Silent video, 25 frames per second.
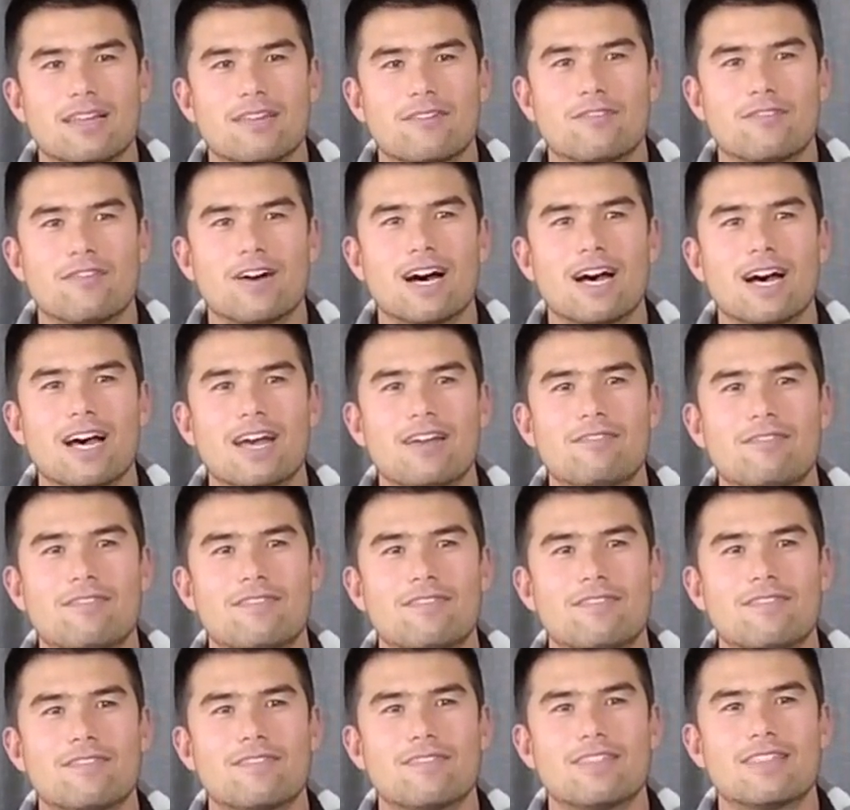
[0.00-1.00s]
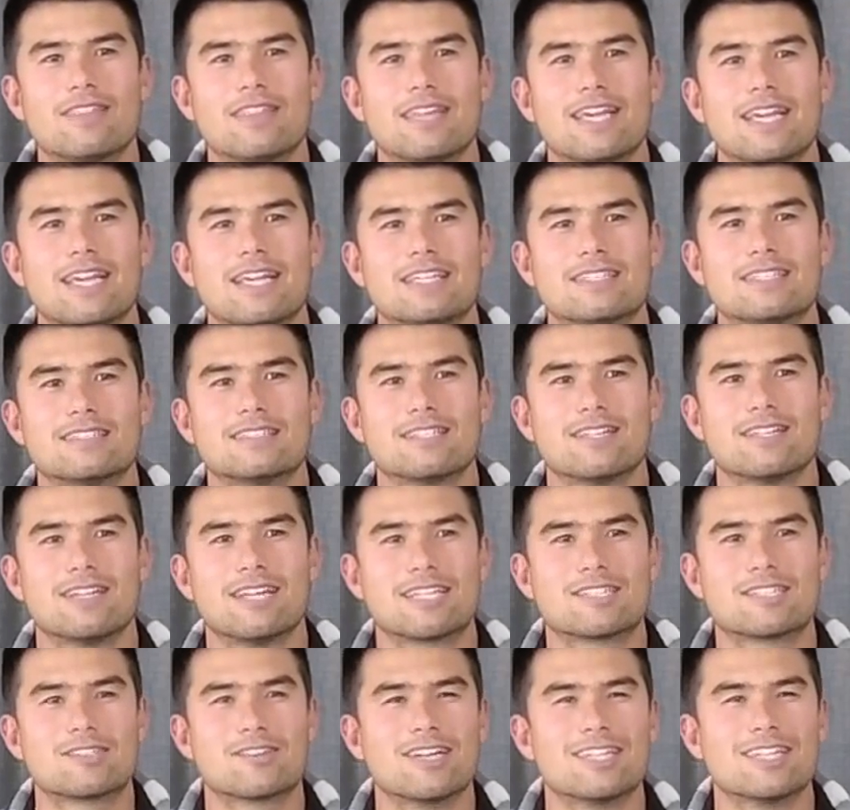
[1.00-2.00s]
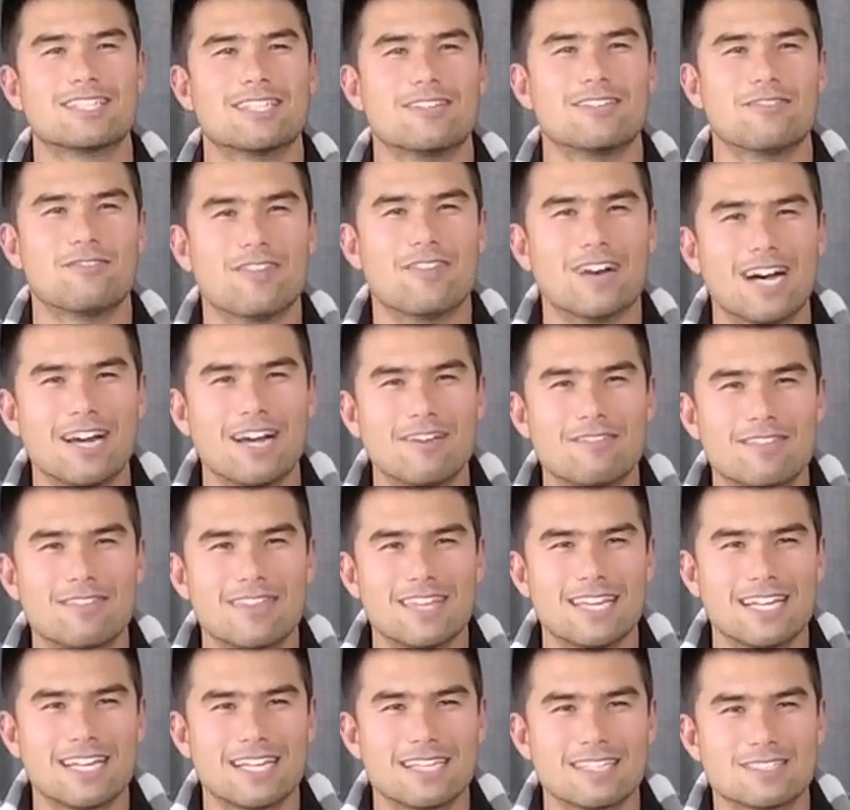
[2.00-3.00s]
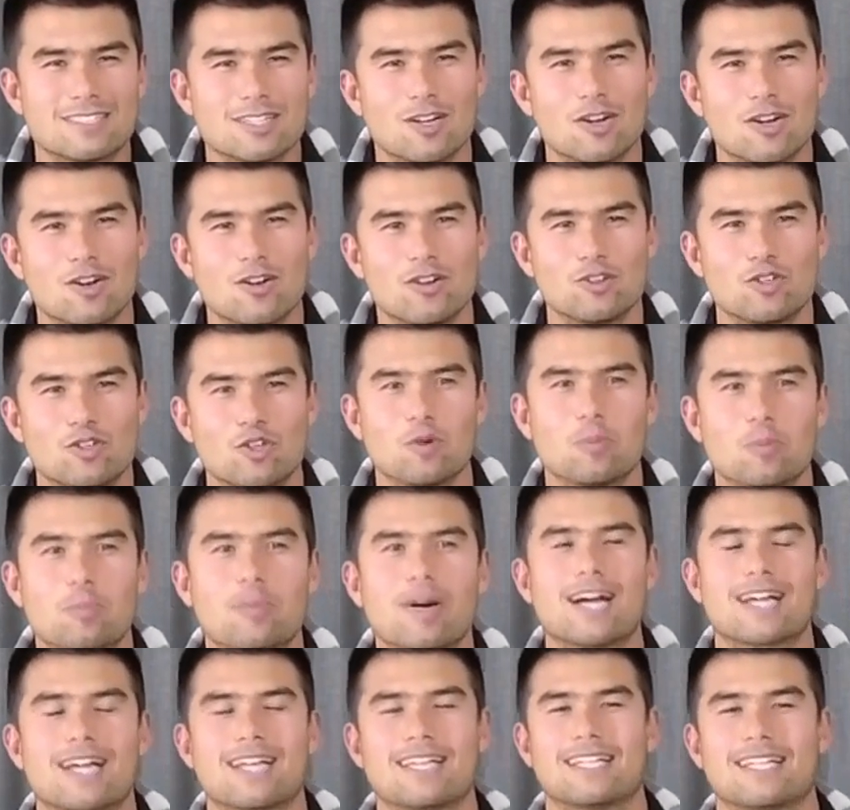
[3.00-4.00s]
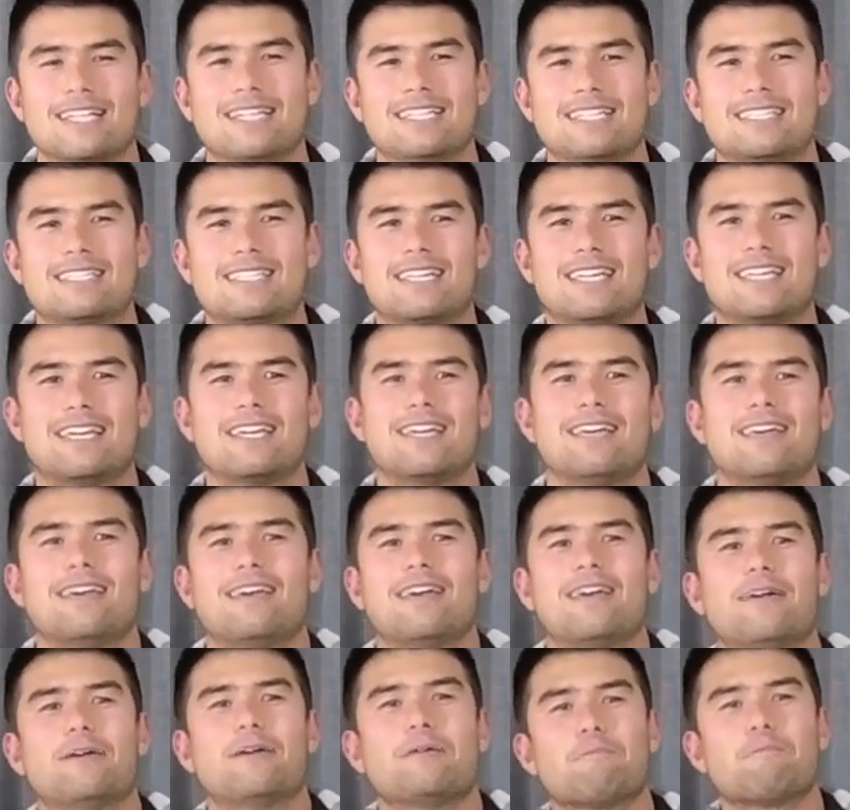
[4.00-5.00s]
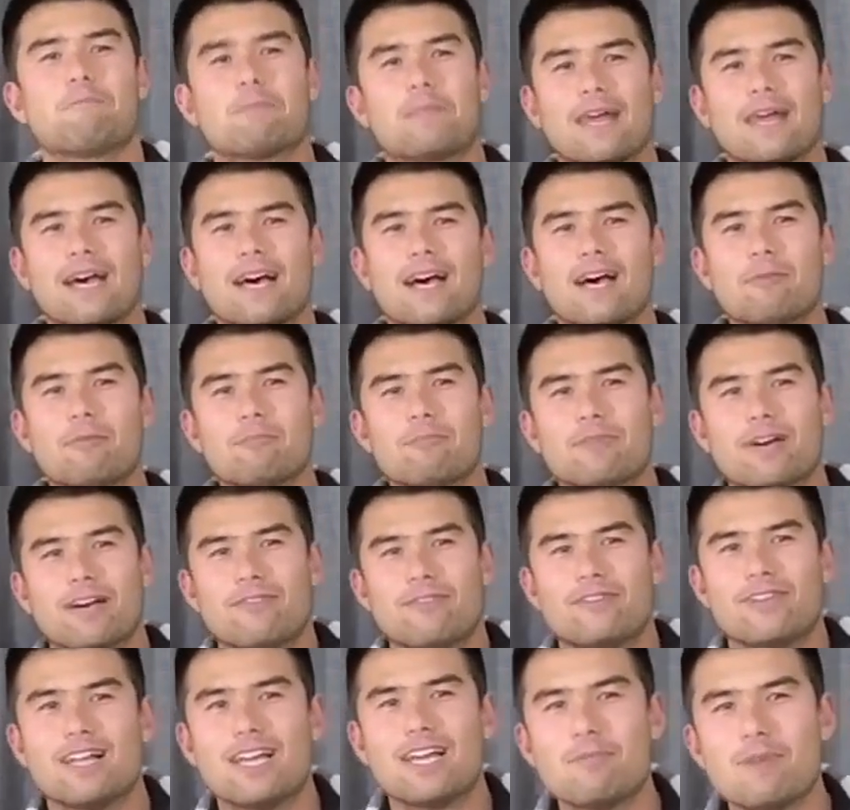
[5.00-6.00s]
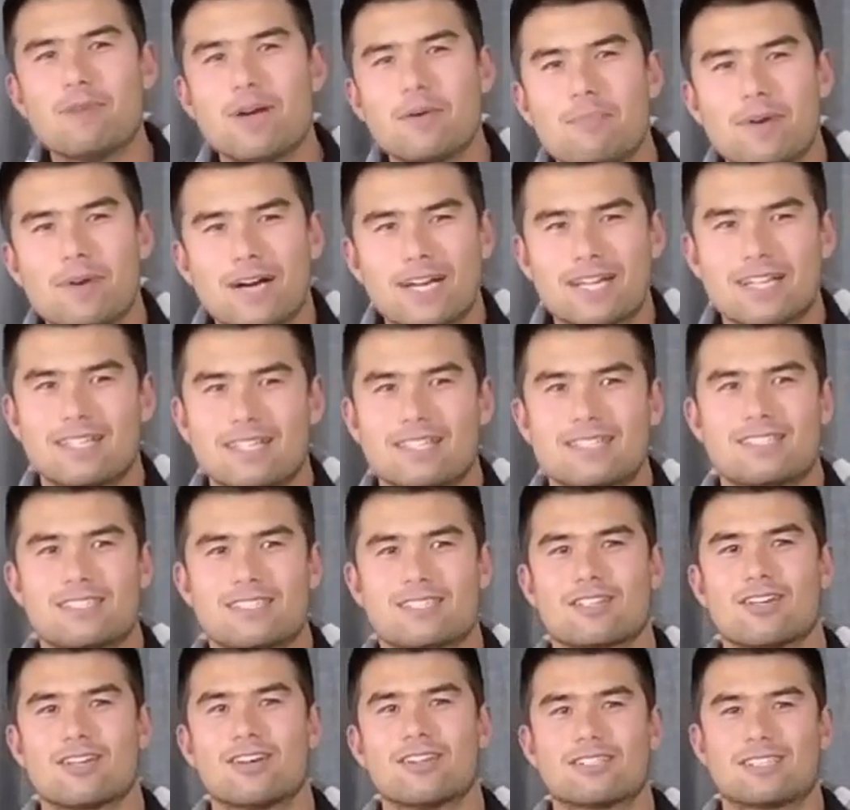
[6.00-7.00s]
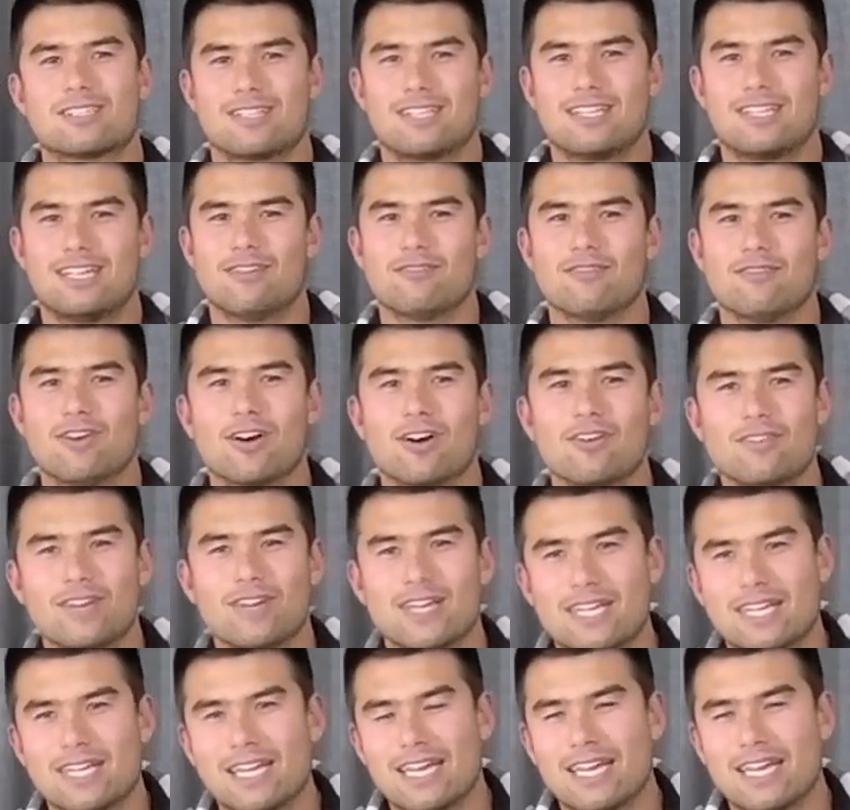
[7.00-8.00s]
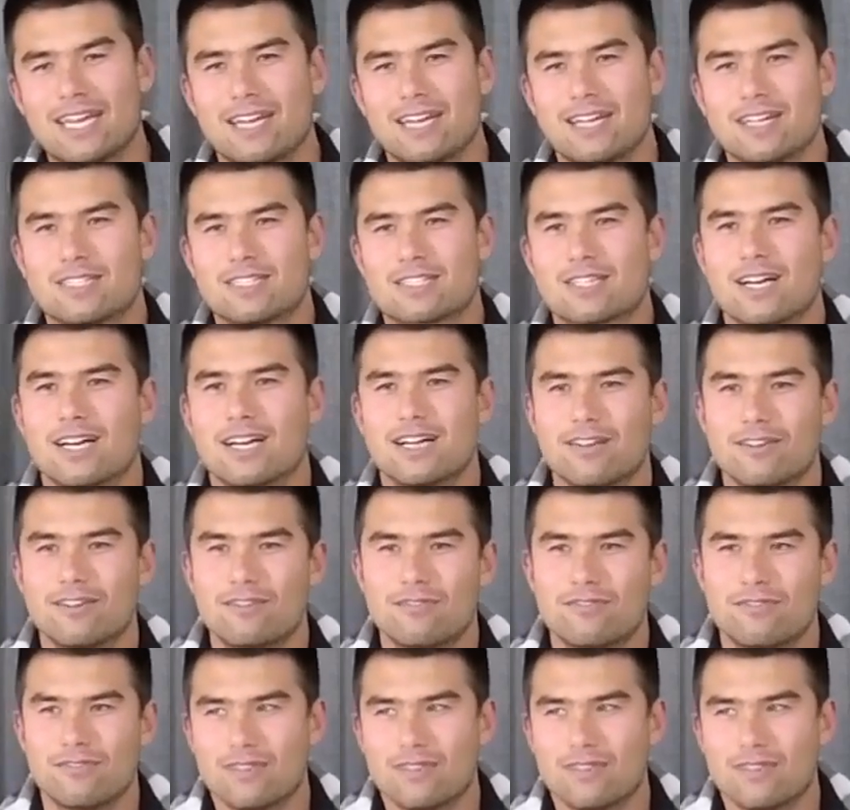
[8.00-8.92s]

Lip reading: 5 things. So next question: 5 things on your bucket list. I feel like my bucket list is constantly evolving, and it's kind of